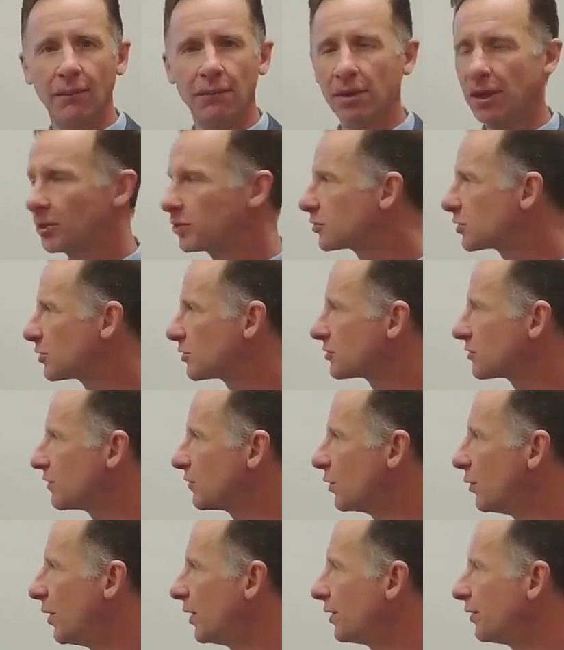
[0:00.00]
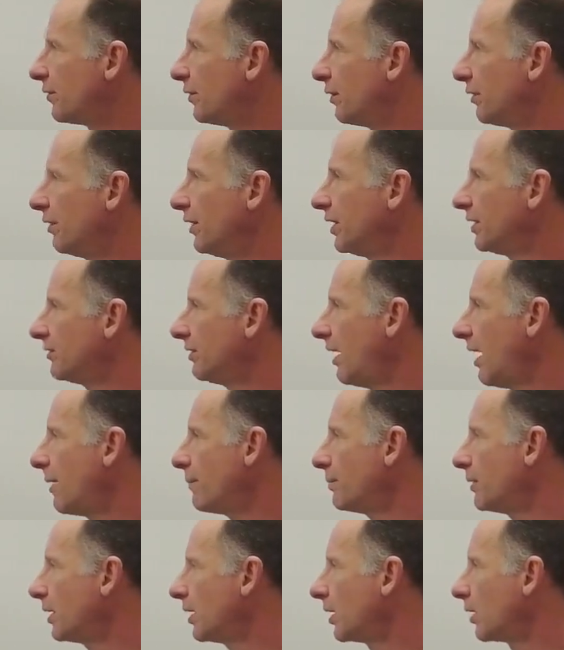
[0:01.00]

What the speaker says: pictures of the wonderful things happening